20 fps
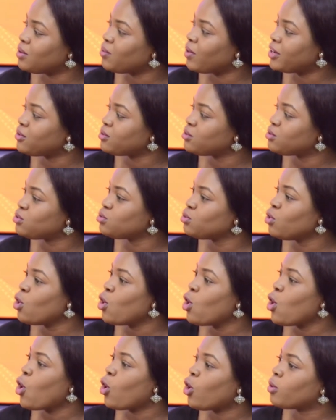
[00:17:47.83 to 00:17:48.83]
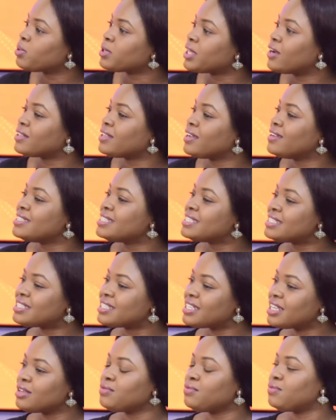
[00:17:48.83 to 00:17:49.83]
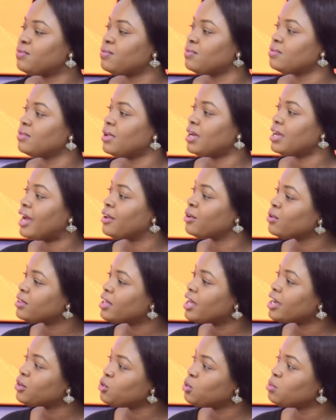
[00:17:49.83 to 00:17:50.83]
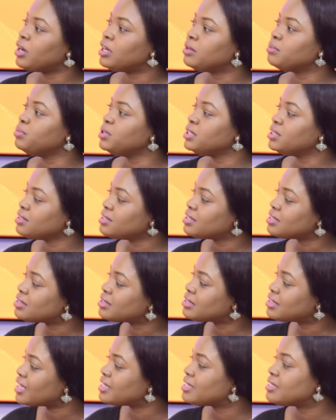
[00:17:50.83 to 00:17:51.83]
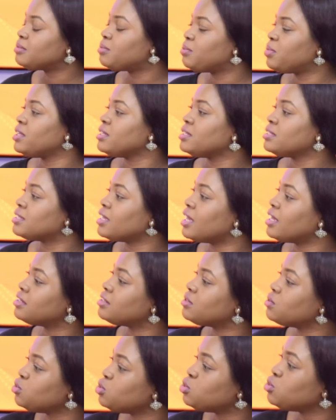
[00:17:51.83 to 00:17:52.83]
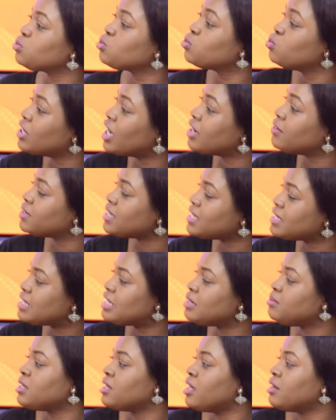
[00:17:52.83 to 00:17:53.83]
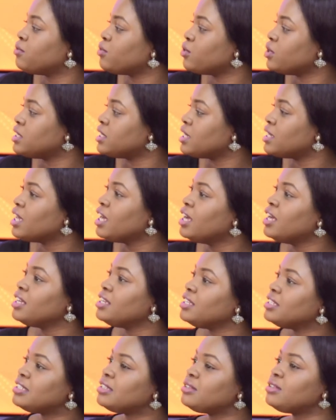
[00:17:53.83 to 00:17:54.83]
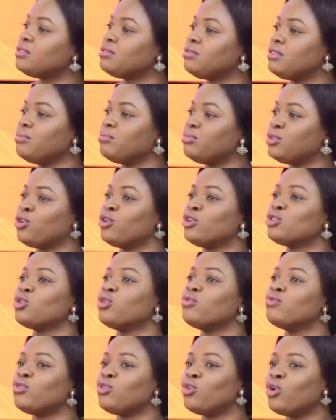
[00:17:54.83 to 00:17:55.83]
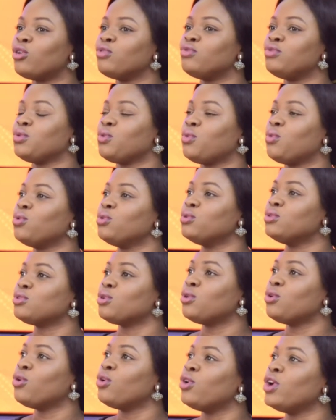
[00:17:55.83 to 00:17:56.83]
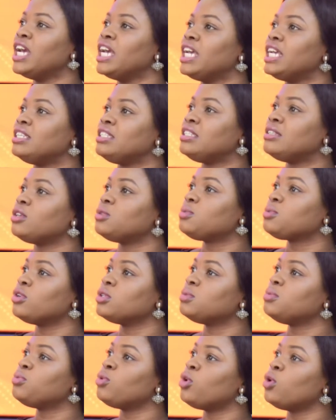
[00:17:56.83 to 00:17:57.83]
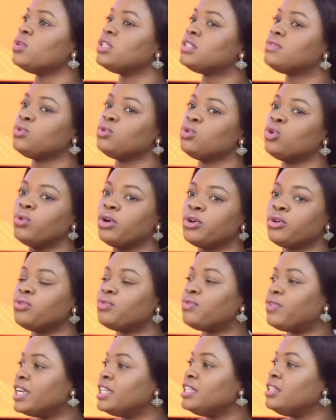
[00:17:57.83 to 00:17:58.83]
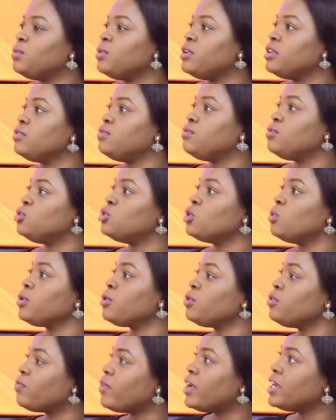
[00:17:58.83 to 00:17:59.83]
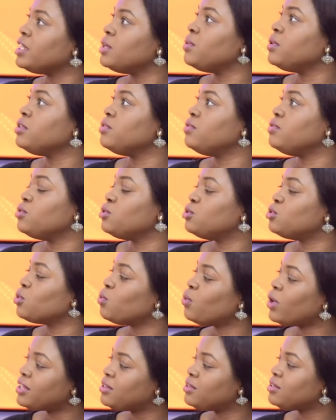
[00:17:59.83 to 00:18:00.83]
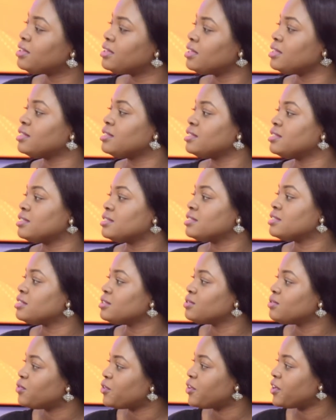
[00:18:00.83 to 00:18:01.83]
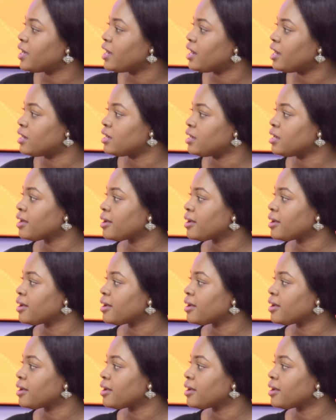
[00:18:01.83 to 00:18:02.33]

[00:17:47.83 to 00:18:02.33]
Why don't you opt out and save another human being certain pains that could have easily been avoided? Is it because of love, in quotes, or is it just because people always feel, oh, we're going to find a way in the future, we're going to find a way in the future? Why do you think this is still very high?